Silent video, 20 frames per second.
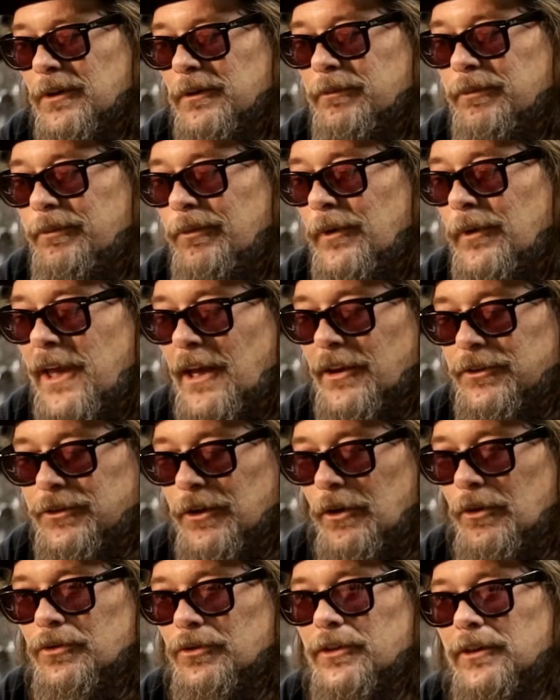We had
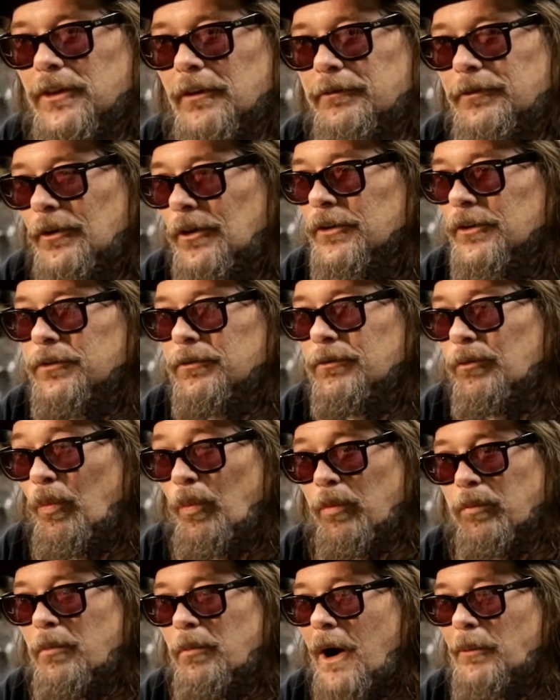shows in the first
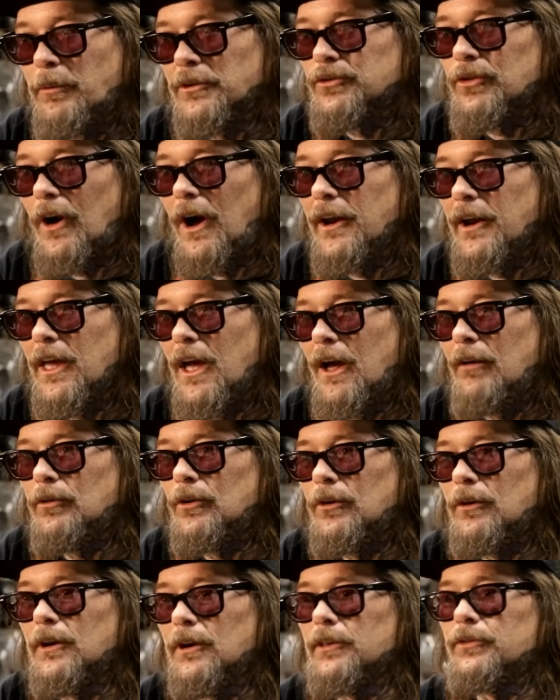Mama Tried
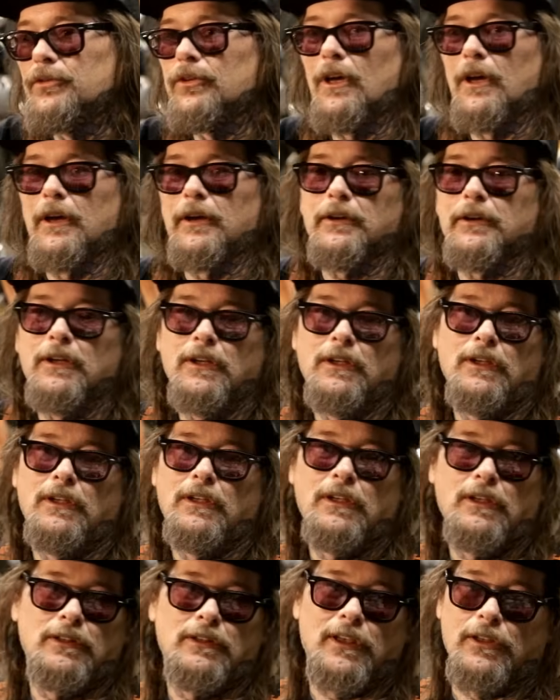ever. It's like,
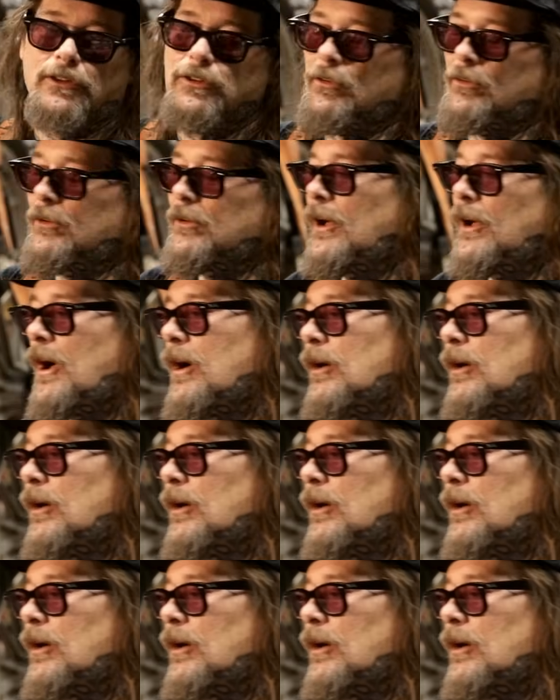you don't know